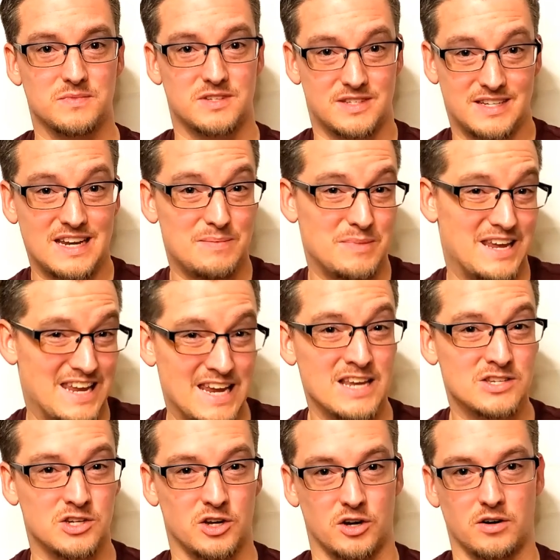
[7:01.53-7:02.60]
seem
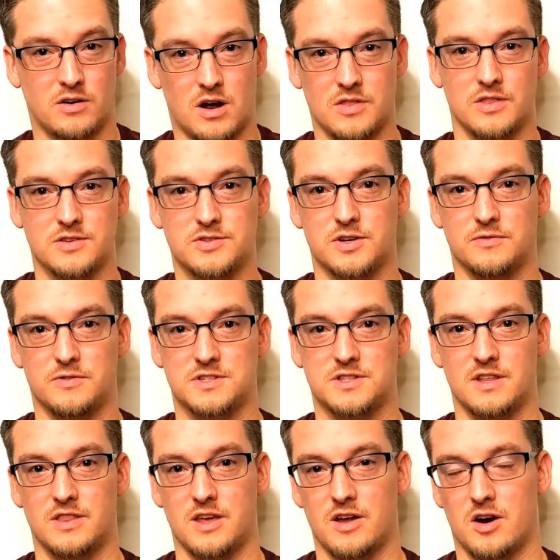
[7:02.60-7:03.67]
easier on the surface
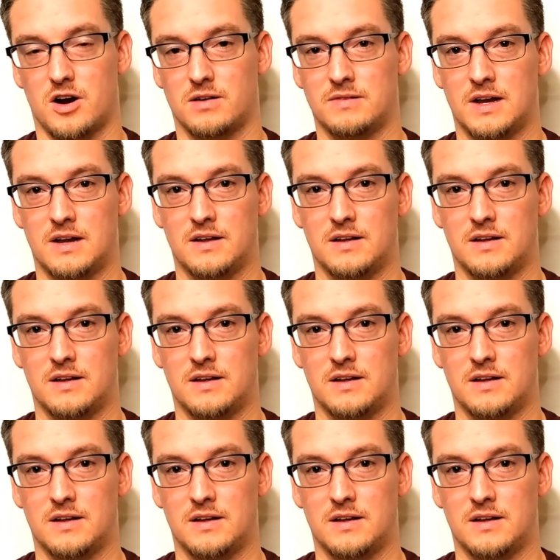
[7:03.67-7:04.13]
than they are,